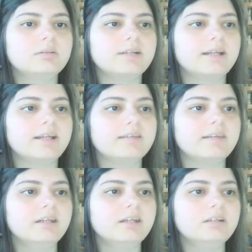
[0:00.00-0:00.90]
hide
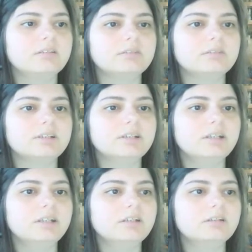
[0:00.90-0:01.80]
that, don't need
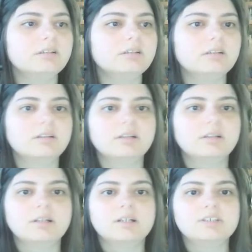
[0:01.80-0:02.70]
that.
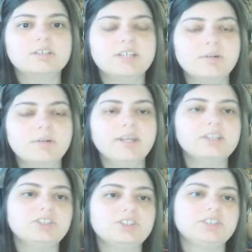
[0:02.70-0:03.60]
So that way I could
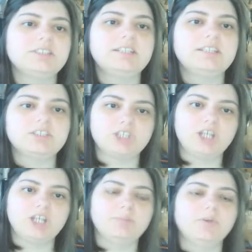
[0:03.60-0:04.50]
just see the
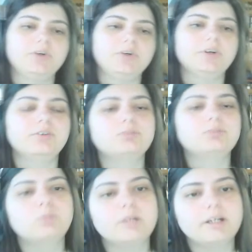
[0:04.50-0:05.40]
shape of
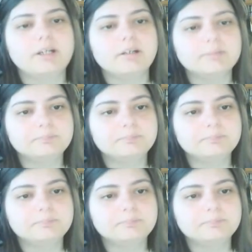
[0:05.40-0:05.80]
where